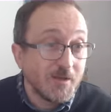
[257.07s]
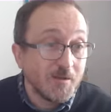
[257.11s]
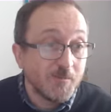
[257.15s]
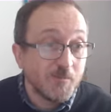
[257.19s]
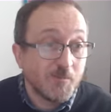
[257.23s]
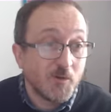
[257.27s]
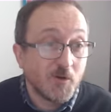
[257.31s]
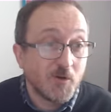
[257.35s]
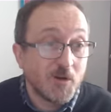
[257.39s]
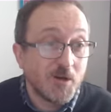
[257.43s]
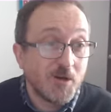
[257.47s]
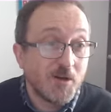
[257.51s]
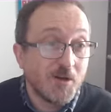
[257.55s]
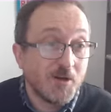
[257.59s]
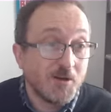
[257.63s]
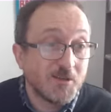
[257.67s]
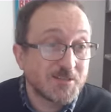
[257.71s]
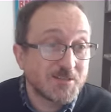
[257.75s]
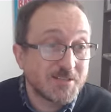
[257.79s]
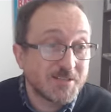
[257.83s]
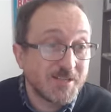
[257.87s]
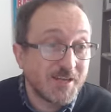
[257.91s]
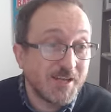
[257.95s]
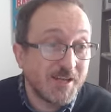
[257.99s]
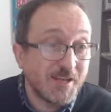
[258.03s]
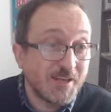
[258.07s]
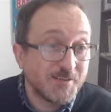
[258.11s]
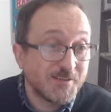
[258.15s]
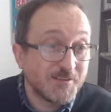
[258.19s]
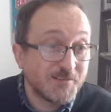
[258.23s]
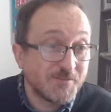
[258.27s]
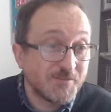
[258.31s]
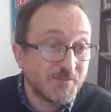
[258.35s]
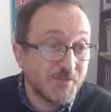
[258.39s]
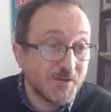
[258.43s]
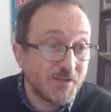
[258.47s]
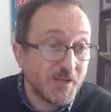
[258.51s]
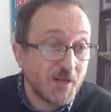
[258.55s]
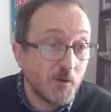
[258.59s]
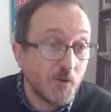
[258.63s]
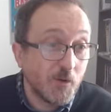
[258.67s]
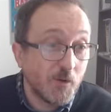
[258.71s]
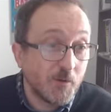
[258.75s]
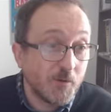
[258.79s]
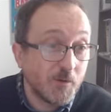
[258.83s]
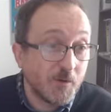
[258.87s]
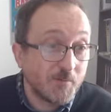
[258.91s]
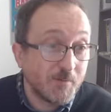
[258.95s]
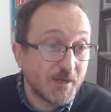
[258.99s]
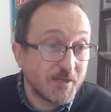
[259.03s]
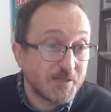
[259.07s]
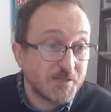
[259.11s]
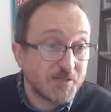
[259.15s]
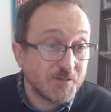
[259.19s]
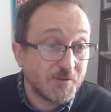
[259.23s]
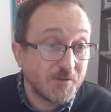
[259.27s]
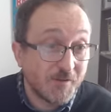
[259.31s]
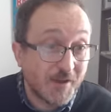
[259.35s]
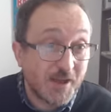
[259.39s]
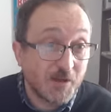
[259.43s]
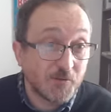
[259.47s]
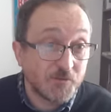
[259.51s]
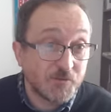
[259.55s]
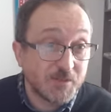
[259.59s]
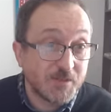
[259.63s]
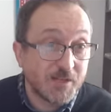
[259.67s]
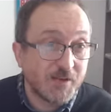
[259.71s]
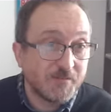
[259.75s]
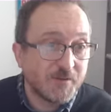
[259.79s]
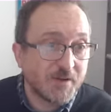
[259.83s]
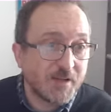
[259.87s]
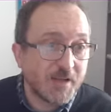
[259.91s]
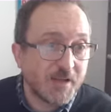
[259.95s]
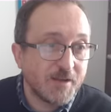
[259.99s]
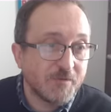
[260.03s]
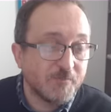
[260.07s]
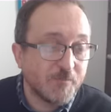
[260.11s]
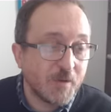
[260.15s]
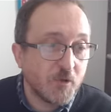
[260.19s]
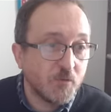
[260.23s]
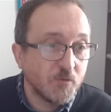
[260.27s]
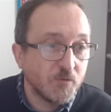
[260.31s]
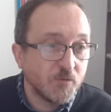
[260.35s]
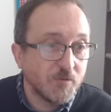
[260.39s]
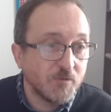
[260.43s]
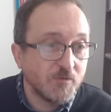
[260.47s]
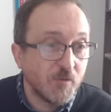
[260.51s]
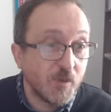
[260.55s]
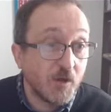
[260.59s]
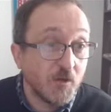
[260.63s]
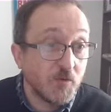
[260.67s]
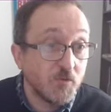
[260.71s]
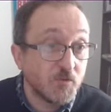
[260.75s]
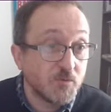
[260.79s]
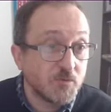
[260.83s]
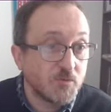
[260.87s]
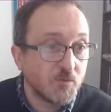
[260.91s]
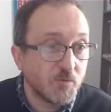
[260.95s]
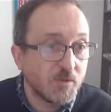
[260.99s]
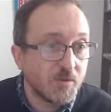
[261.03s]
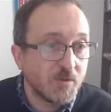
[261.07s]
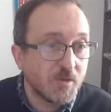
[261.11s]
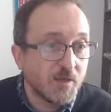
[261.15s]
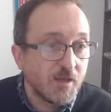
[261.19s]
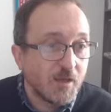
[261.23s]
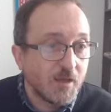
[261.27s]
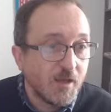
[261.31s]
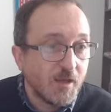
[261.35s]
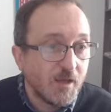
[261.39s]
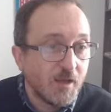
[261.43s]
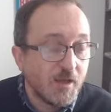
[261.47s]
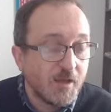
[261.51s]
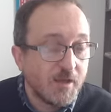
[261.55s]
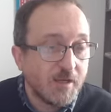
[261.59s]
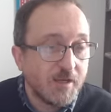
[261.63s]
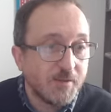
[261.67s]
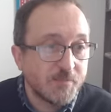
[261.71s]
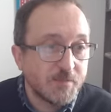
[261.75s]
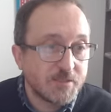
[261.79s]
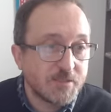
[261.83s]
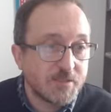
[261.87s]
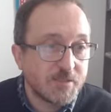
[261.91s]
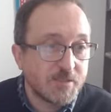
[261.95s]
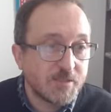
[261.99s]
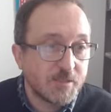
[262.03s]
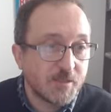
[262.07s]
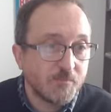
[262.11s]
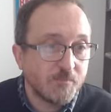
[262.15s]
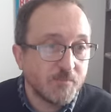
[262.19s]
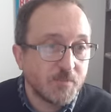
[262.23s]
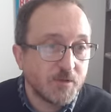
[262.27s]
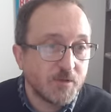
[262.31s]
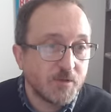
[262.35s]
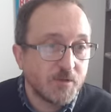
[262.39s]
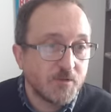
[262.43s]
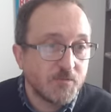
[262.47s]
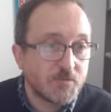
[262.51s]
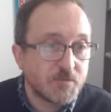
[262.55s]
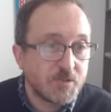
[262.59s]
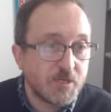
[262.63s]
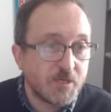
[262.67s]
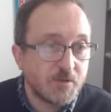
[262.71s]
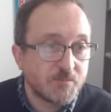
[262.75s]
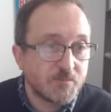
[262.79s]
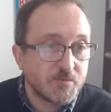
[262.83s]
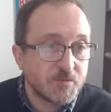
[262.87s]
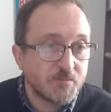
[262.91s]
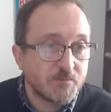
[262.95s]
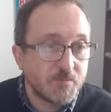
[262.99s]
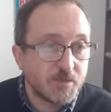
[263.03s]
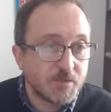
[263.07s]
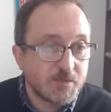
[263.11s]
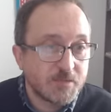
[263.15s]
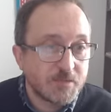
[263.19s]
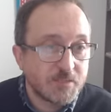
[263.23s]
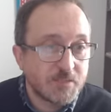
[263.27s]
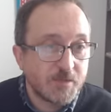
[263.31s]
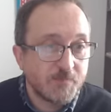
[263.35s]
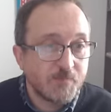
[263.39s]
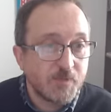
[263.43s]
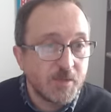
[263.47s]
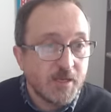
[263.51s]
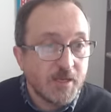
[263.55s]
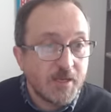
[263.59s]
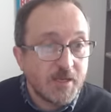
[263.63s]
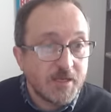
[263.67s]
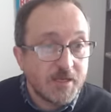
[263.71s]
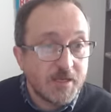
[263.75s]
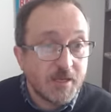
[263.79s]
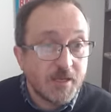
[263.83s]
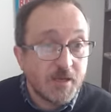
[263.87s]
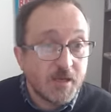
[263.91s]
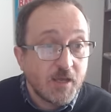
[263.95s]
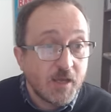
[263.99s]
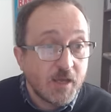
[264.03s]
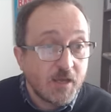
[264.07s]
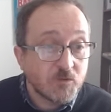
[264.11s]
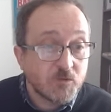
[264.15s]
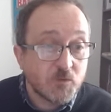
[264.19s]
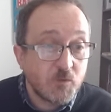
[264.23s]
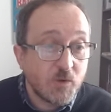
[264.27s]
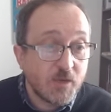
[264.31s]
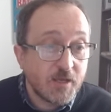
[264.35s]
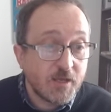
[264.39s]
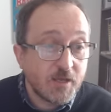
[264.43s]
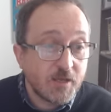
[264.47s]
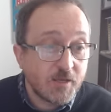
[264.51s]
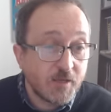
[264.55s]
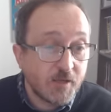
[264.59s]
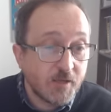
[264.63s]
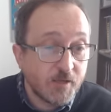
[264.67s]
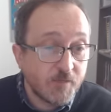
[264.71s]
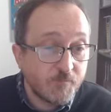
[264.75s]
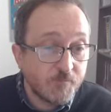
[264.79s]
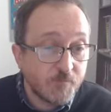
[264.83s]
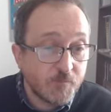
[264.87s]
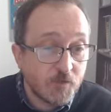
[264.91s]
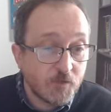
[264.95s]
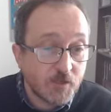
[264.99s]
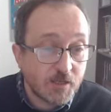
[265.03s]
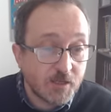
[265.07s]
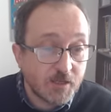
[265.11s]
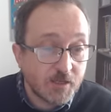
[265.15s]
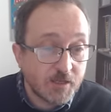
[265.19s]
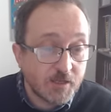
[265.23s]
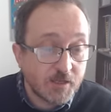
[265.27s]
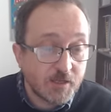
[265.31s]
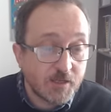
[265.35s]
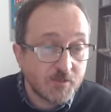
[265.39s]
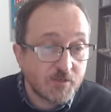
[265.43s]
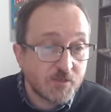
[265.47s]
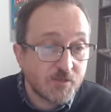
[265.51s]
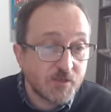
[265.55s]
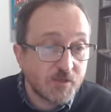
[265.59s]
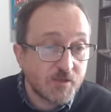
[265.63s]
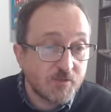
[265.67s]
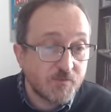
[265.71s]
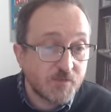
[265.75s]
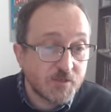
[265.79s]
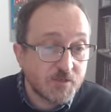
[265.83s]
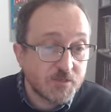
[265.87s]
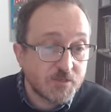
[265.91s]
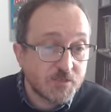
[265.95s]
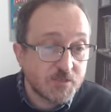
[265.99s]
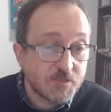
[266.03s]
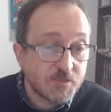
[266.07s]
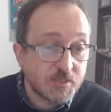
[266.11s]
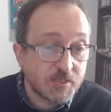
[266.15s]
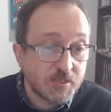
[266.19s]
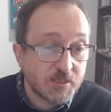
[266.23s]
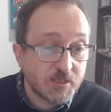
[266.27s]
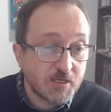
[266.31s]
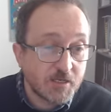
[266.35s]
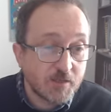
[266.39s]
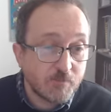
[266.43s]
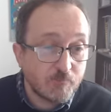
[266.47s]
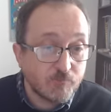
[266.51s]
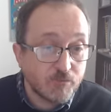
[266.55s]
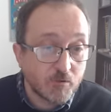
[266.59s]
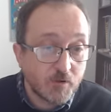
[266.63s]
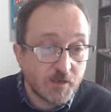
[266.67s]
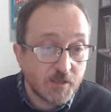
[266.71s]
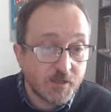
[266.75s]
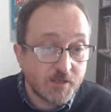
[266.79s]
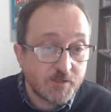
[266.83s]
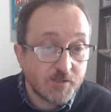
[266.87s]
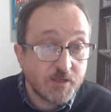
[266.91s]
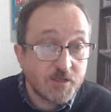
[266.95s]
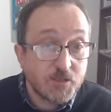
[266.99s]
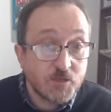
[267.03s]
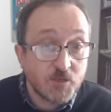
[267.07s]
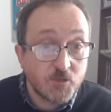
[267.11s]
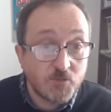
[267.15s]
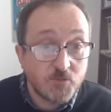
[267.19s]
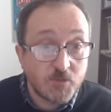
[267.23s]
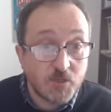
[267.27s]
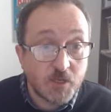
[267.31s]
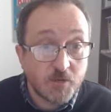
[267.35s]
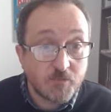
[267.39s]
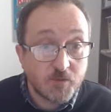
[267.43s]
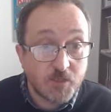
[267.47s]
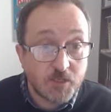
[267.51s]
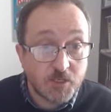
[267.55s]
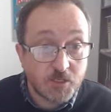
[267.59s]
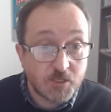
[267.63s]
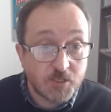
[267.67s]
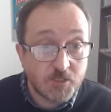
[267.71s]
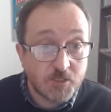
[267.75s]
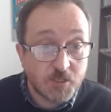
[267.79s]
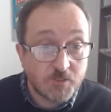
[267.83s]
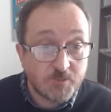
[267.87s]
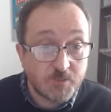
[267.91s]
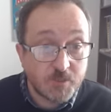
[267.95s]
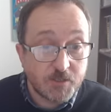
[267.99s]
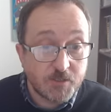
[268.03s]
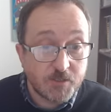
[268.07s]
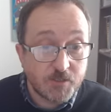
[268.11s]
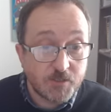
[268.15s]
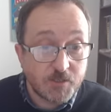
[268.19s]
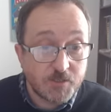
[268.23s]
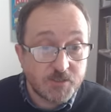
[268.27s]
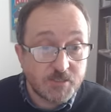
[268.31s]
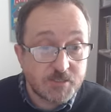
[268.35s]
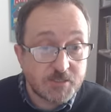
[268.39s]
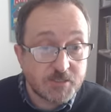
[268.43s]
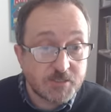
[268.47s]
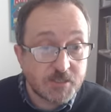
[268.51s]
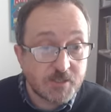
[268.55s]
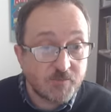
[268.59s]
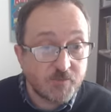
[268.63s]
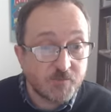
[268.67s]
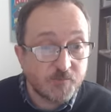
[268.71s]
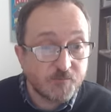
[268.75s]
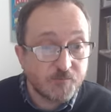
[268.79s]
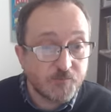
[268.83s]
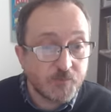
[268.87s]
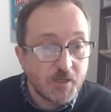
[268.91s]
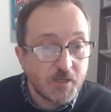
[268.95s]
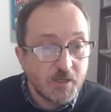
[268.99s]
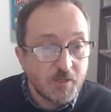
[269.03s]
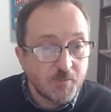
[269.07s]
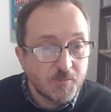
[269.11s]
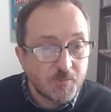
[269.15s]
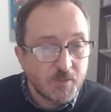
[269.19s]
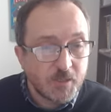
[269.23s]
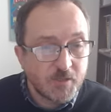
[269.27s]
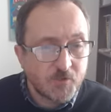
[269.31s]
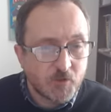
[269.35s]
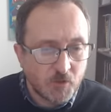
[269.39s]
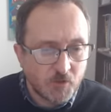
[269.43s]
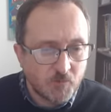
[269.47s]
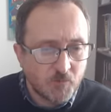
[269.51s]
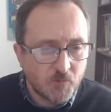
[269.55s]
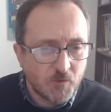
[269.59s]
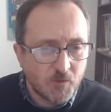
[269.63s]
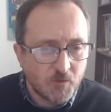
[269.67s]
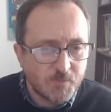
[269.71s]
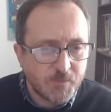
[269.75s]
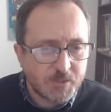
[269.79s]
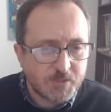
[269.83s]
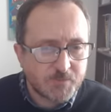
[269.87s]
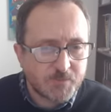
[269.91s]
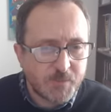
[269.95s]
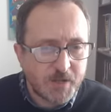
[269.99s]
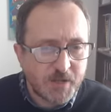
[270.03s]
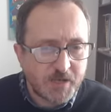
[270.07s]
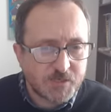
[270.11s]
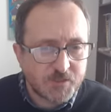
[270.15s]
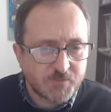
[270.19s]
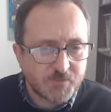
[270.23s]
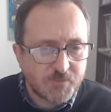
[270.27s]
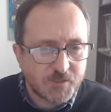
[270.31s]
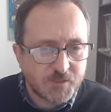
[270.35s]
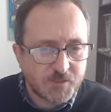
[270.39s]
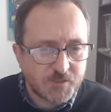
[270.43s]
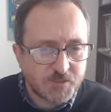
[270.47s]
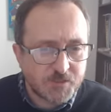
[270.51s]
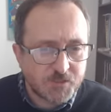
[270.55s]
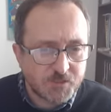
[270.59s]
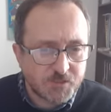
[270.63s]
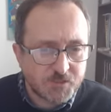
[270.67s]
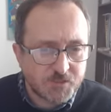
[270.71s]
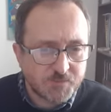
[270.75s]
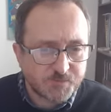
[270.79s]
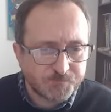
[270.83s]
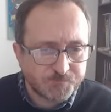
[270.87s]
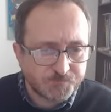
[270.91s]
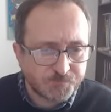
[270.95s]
podcast and video, I would imagine, of how to navigate both of those with a limited number of chips. But yeah, elsewhere, looking at the fixture ticker, Brighton, they do double, they're going to double in 37, but they've got a real mixed bag of fixtures,